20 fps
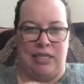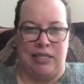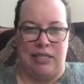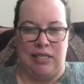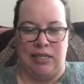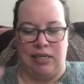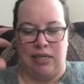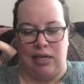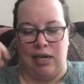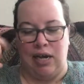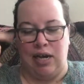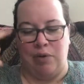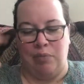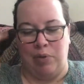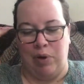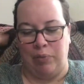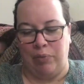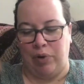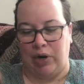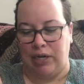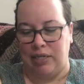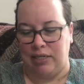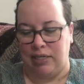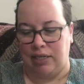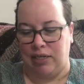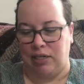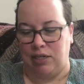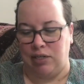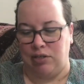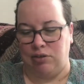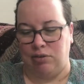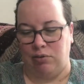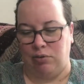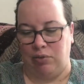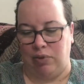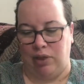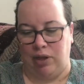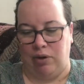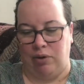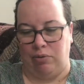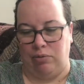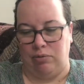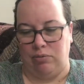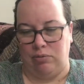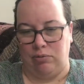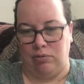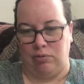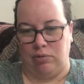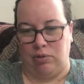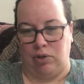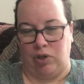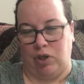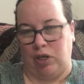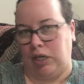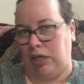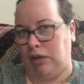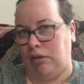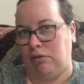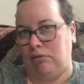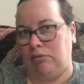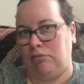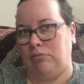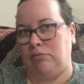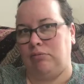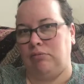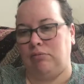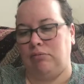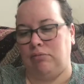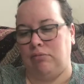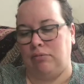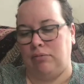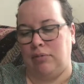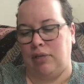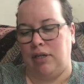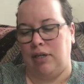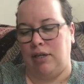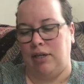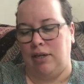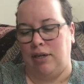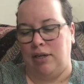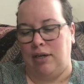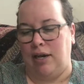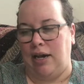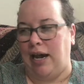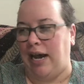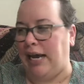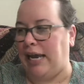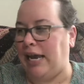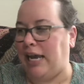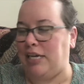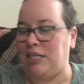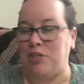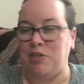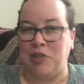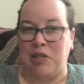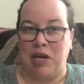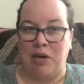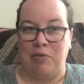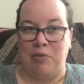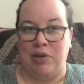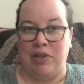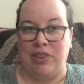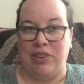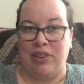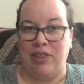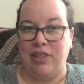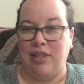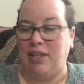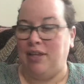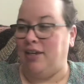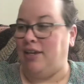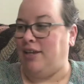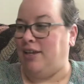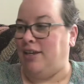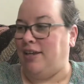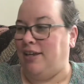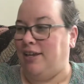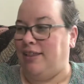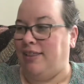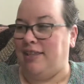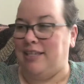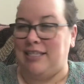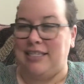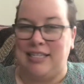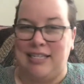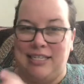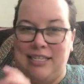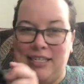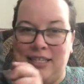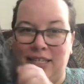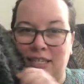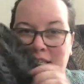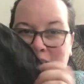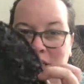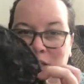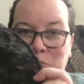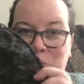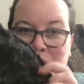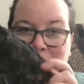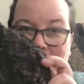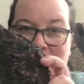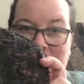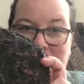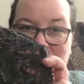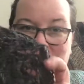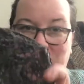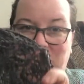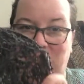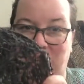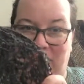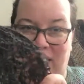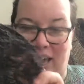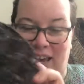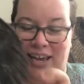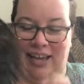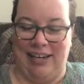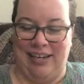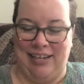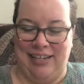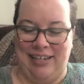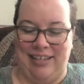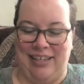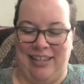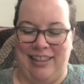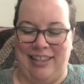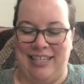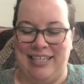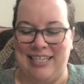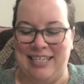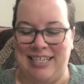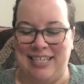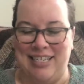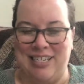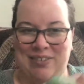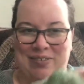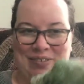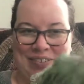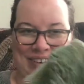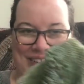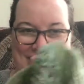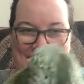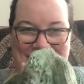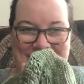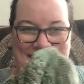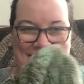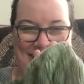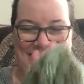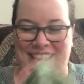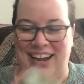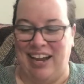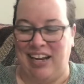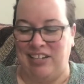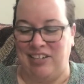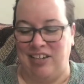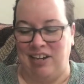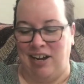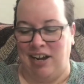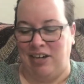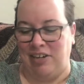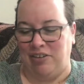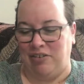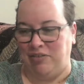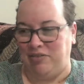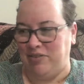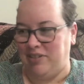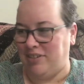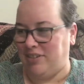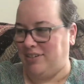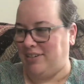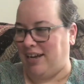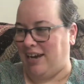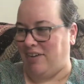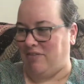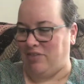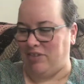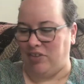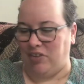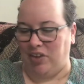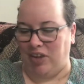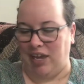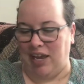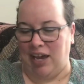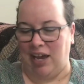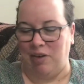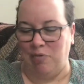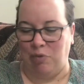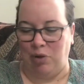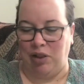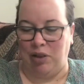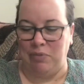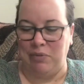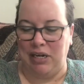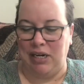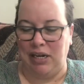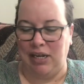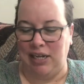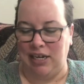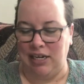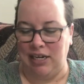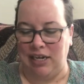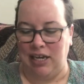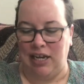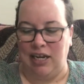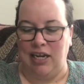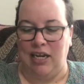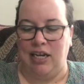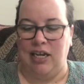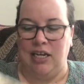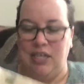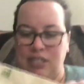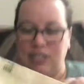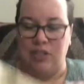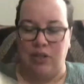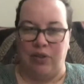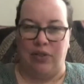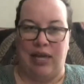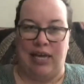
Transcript: easy to kind of memorize it and do it without looking. I can't do that with, this is one I have to look at. This is one that I don't have to look at while I'm knitting it. So